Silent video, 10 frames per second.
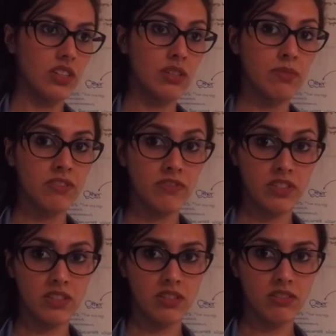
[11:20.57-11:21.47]

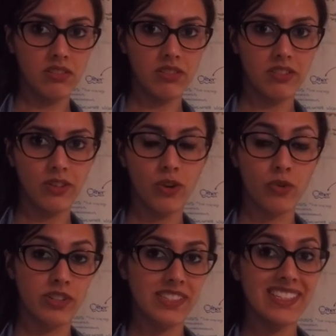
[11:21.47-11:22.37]
EBV
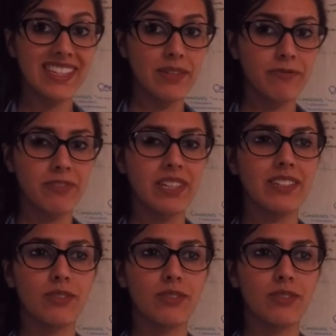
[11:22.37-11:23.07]
or CMV,